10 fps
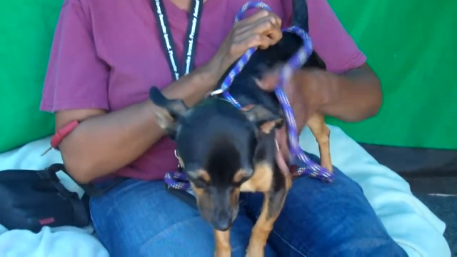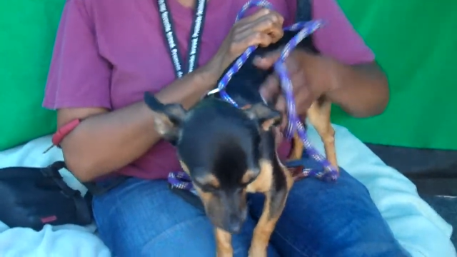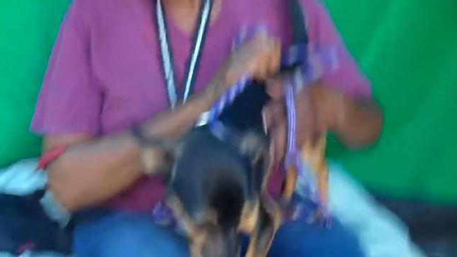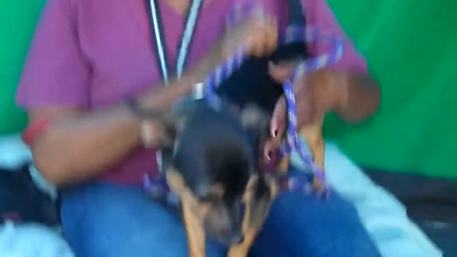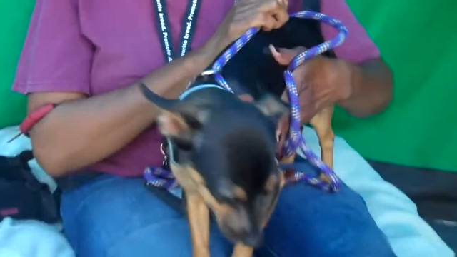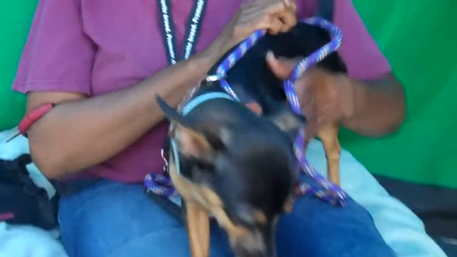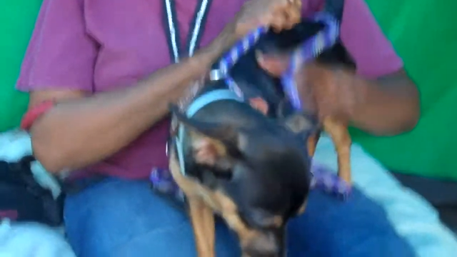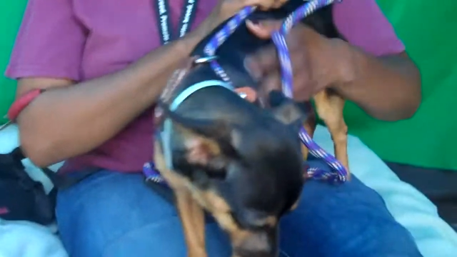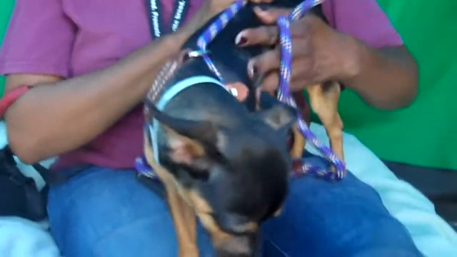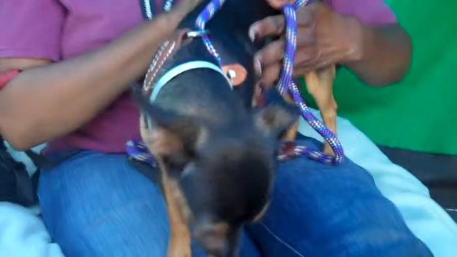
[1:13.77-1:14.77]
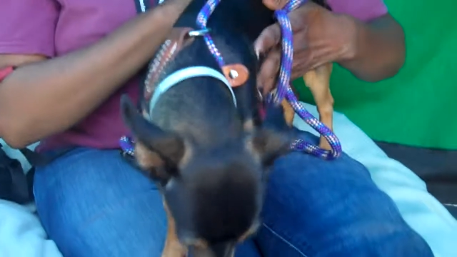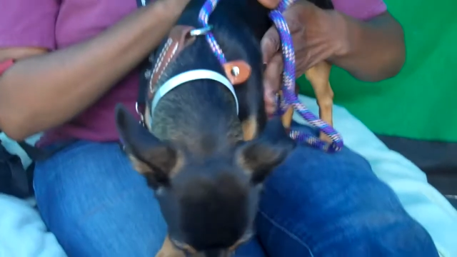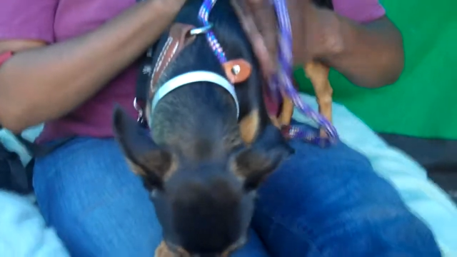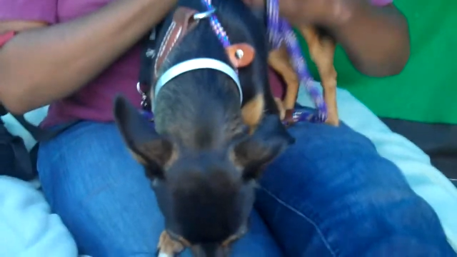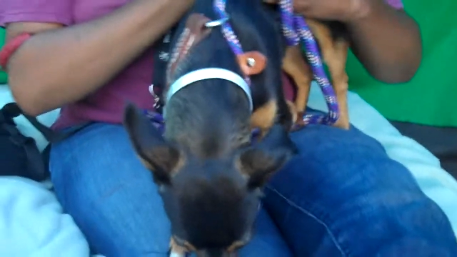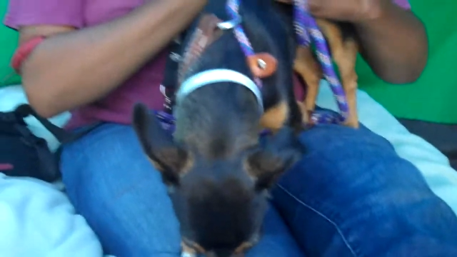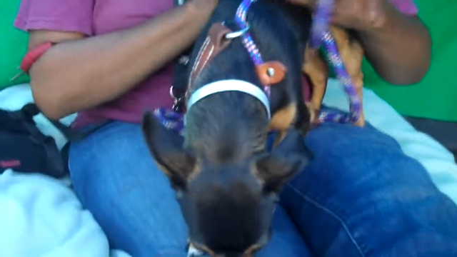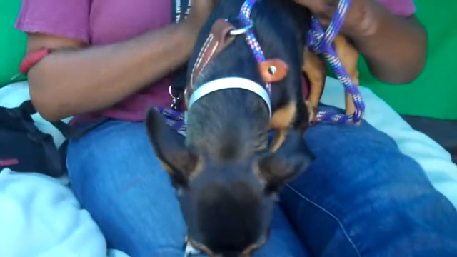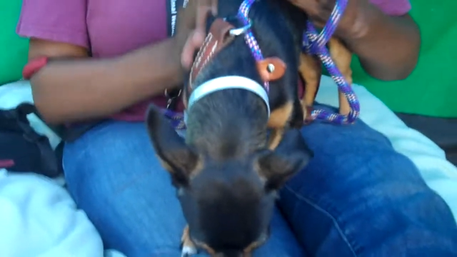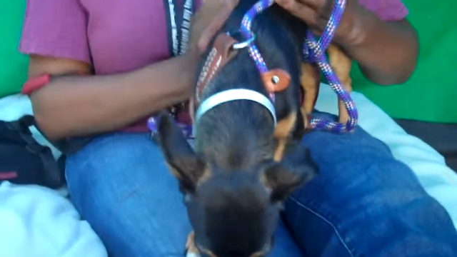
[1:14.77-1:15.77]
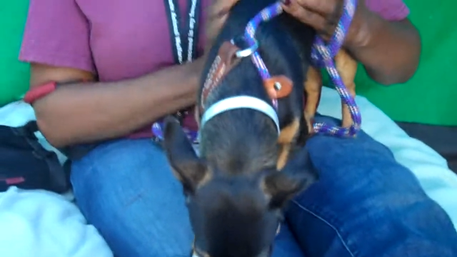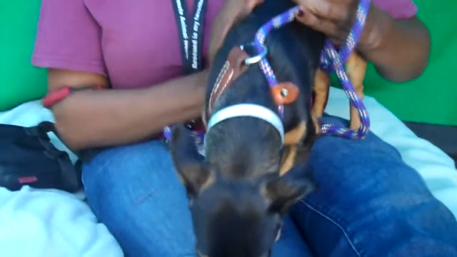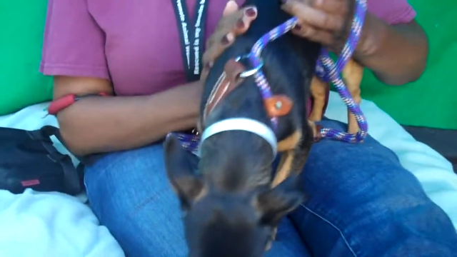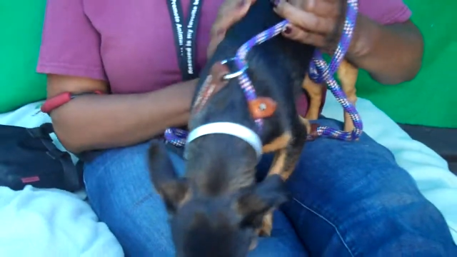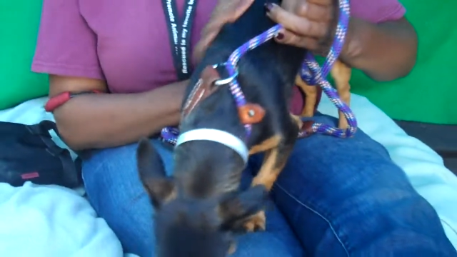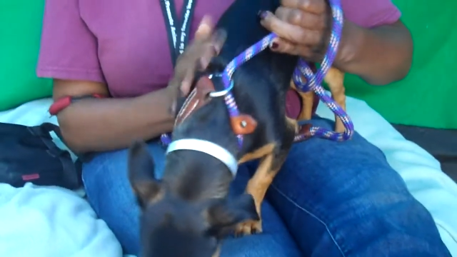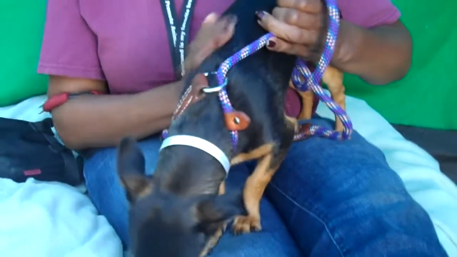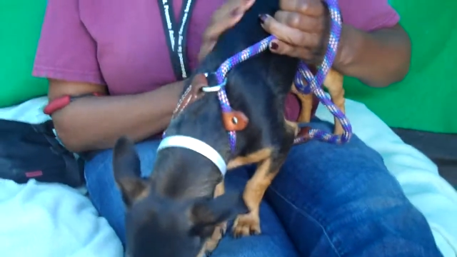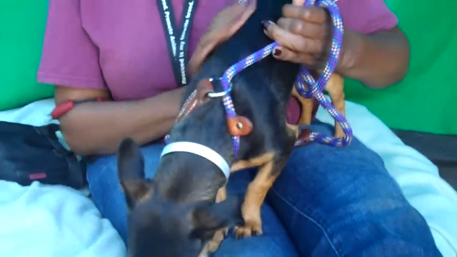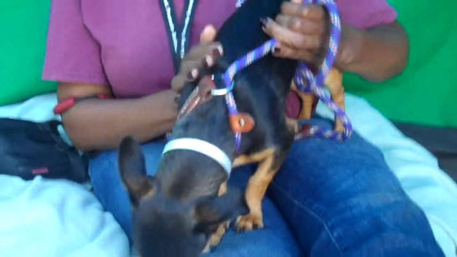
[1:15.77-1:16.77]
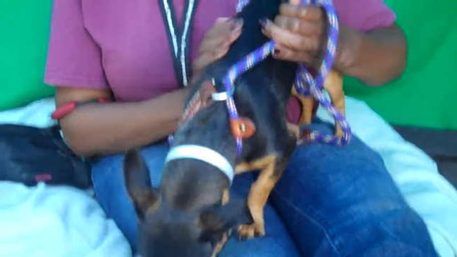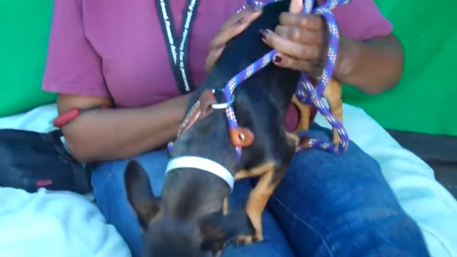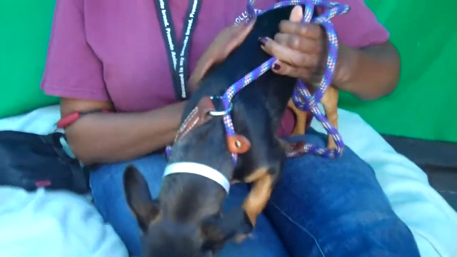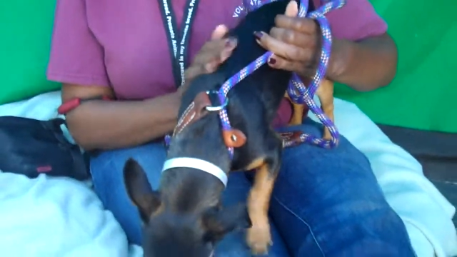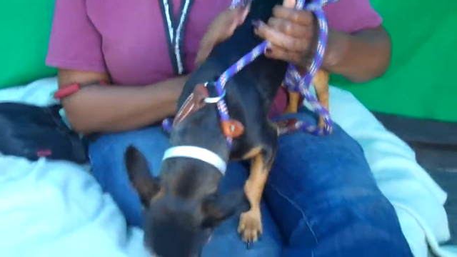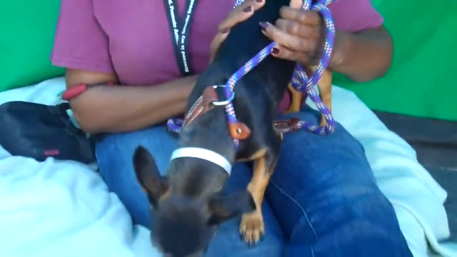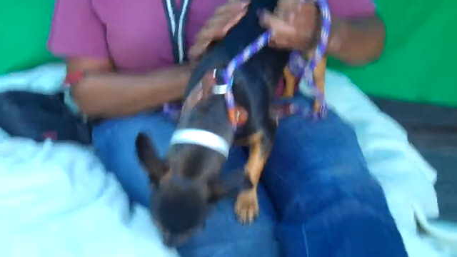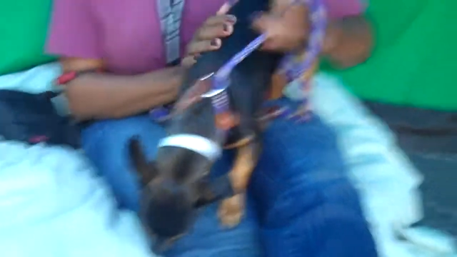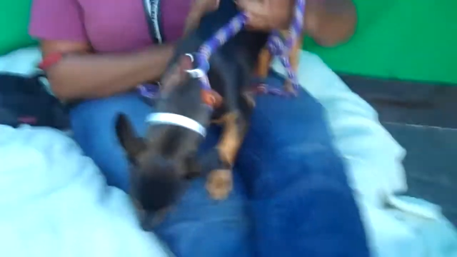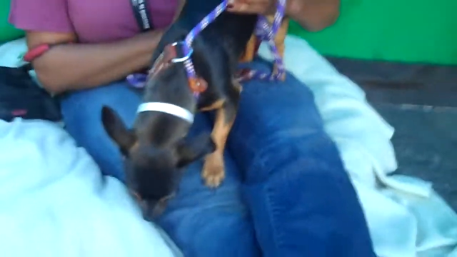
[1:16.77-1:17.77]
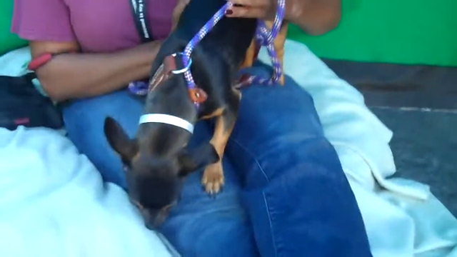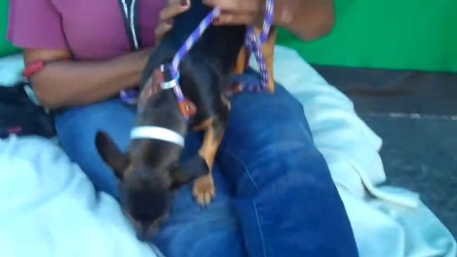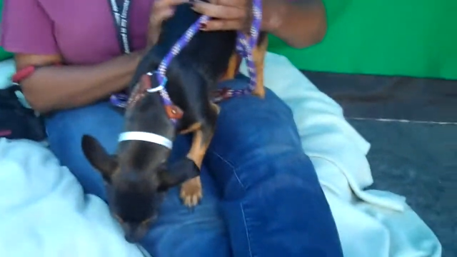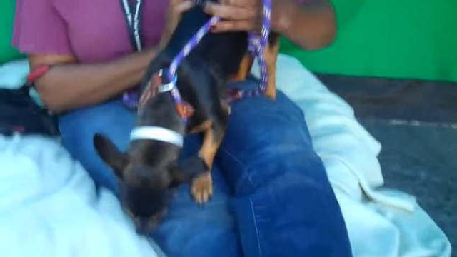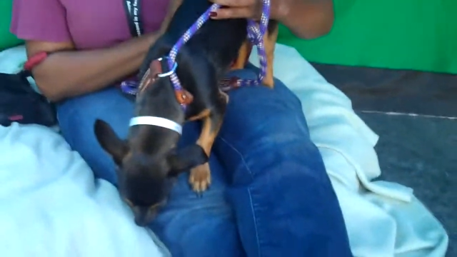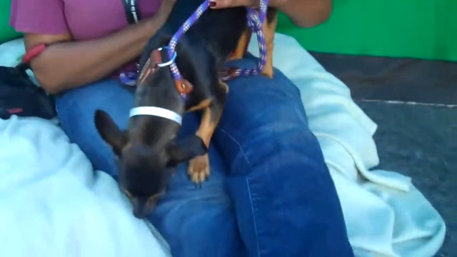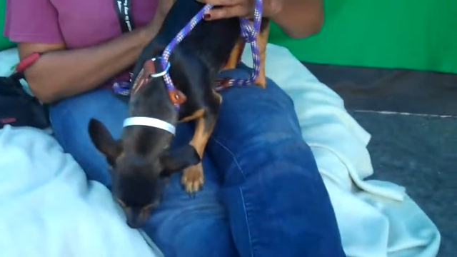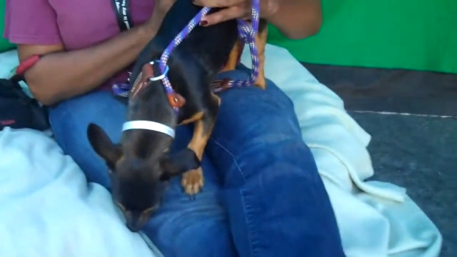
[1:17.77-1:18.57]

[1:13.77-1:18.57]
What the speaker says: Nobody's mouth can be seen.